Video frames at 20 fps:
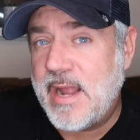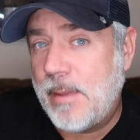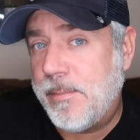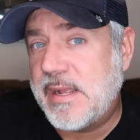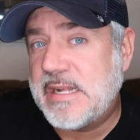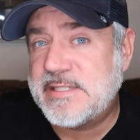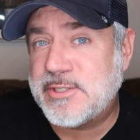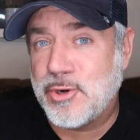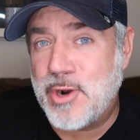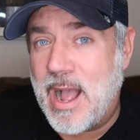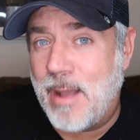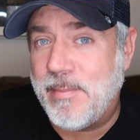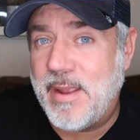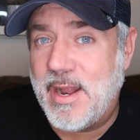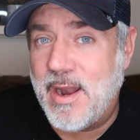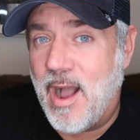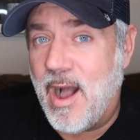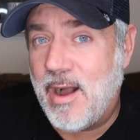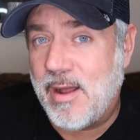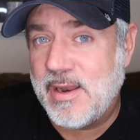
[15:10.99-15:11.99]
day because they're not
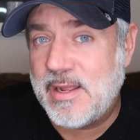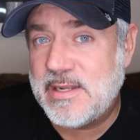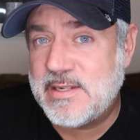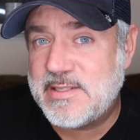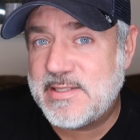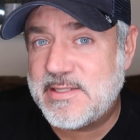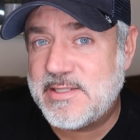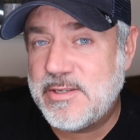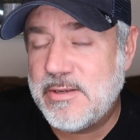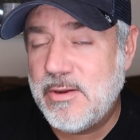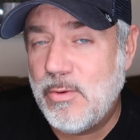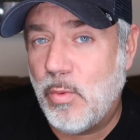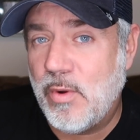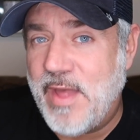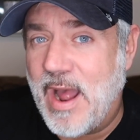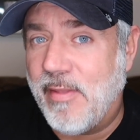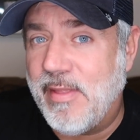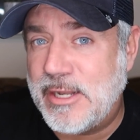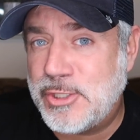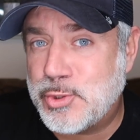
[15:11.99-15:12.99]
being honest
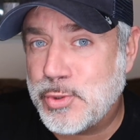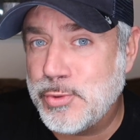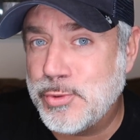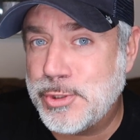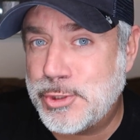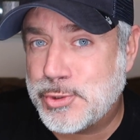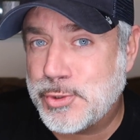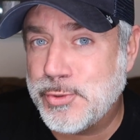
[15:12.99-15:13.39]
with how they truly,